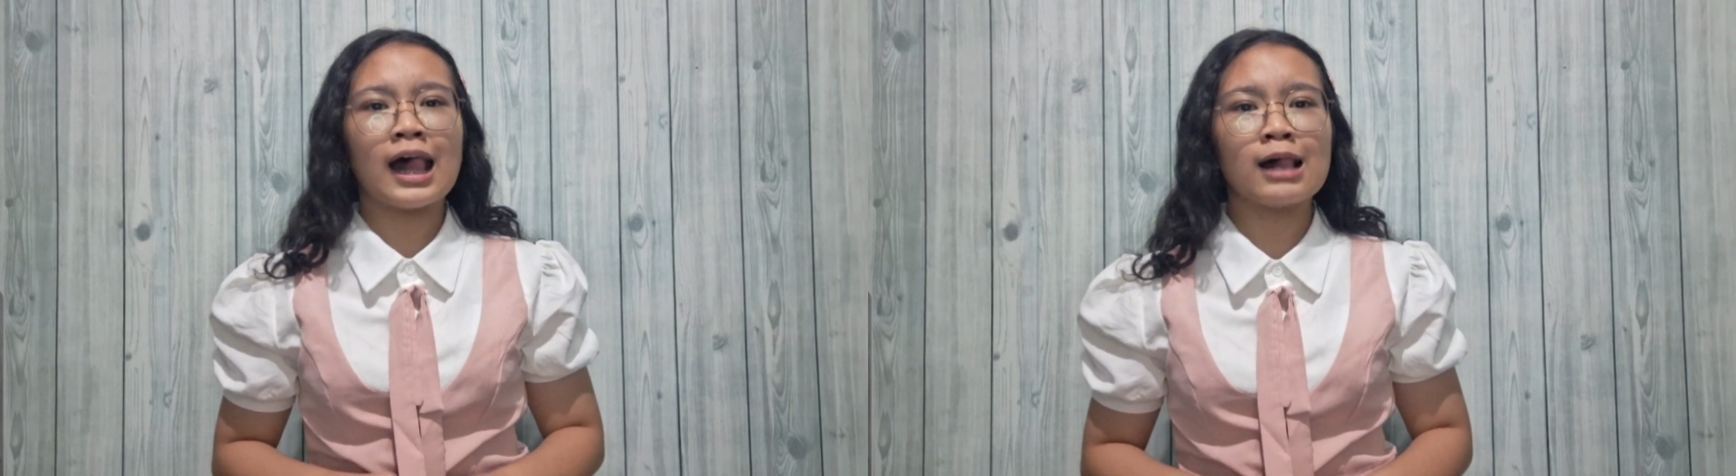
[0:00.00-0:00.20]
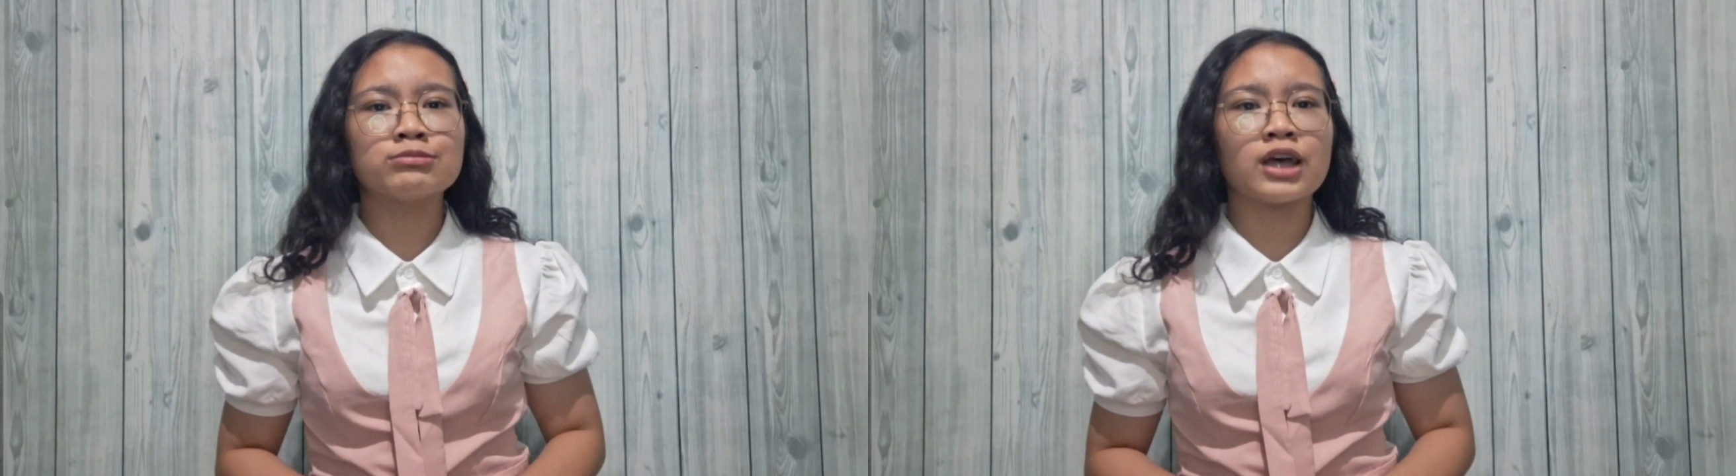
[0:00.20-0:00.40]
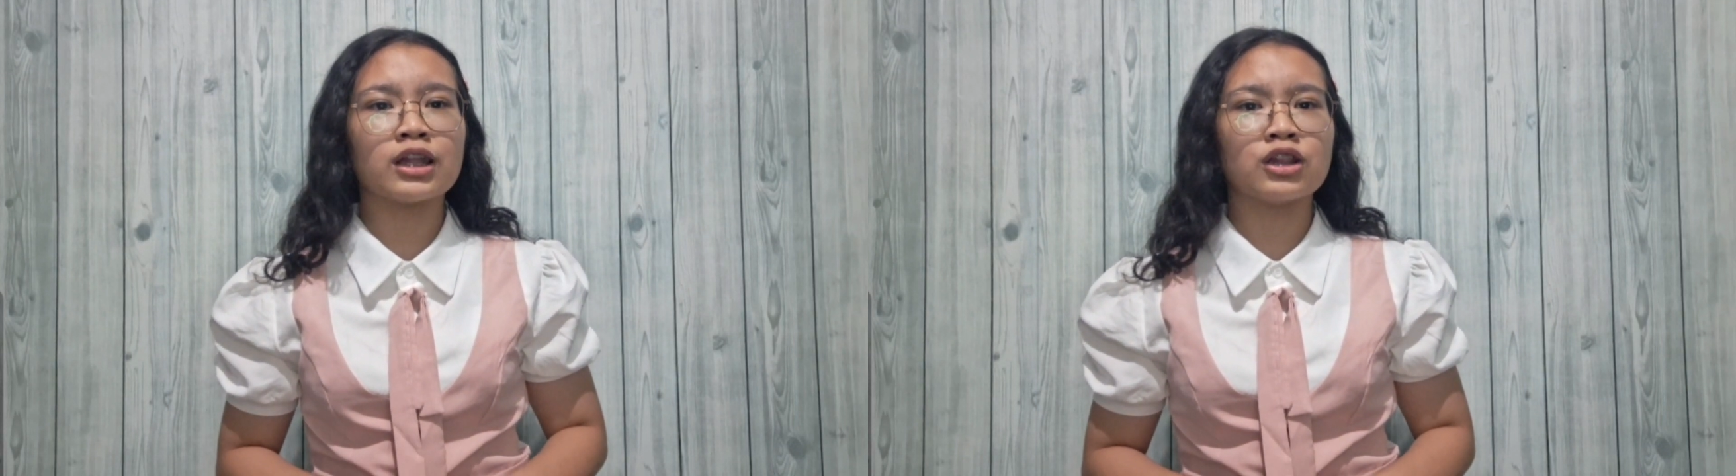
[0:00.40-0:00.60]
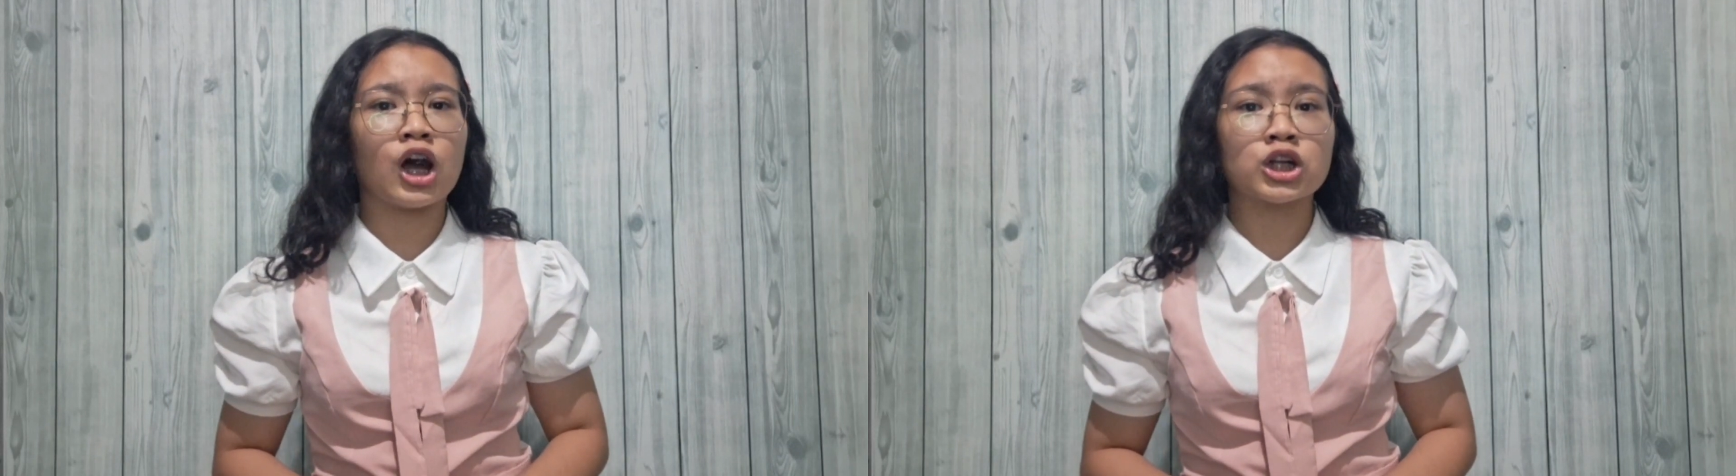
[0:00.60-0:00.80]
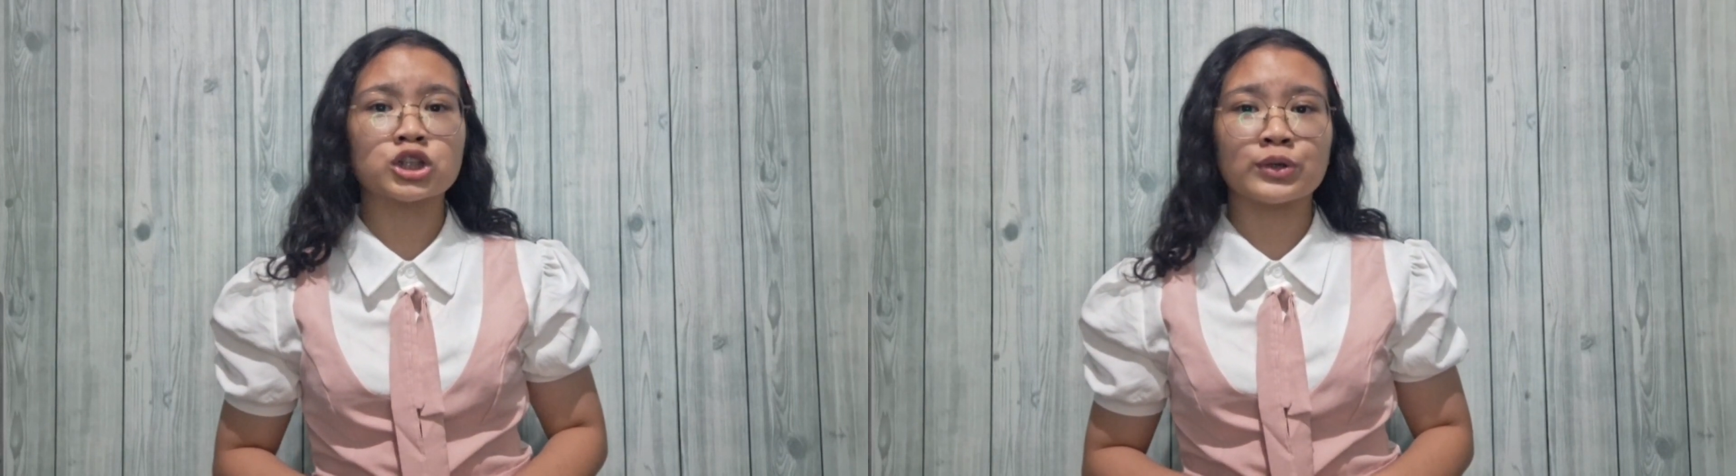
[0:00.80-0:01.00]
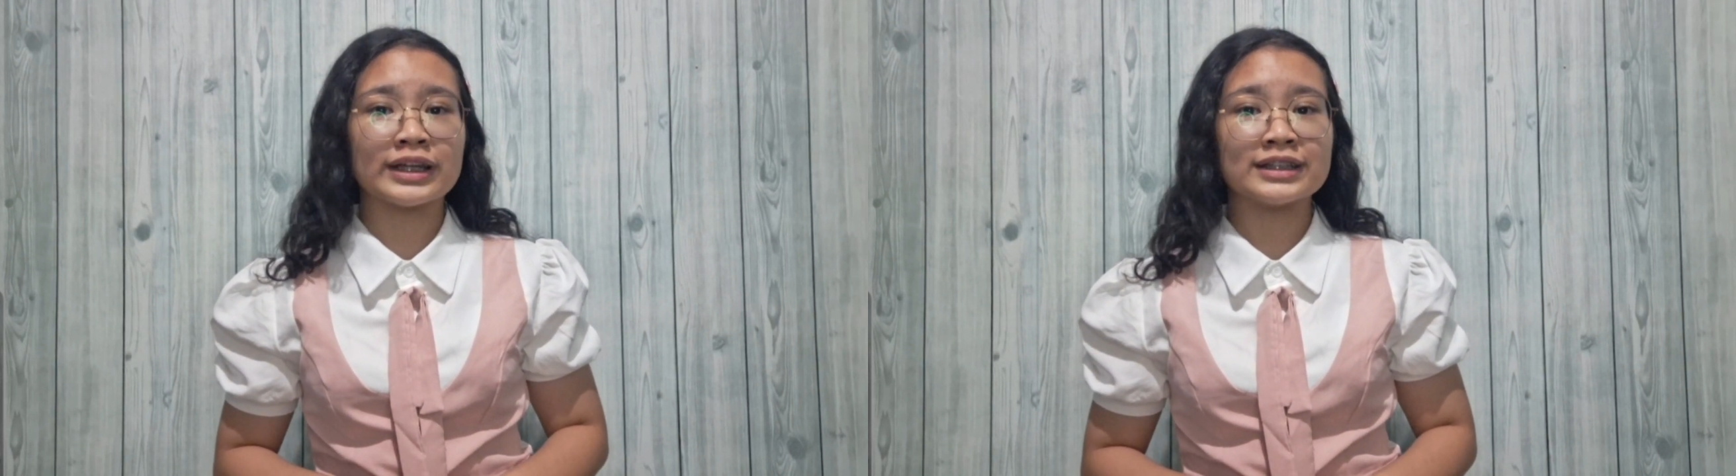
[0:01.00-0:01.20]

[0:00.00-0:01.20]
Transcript: helps unlock new